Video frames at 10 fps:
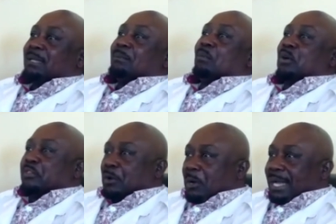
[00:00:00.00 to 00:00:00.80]
both
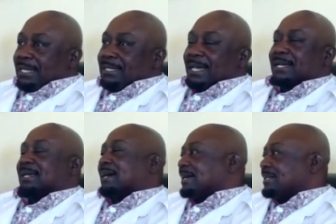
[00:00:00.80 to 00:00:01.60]
locally
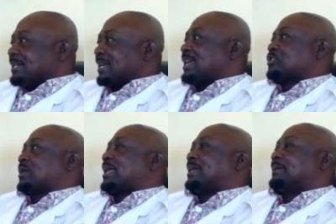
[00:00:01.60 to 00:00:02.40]
and
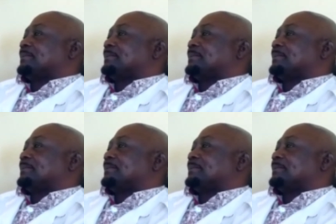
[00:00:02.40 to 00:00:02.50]
internationally.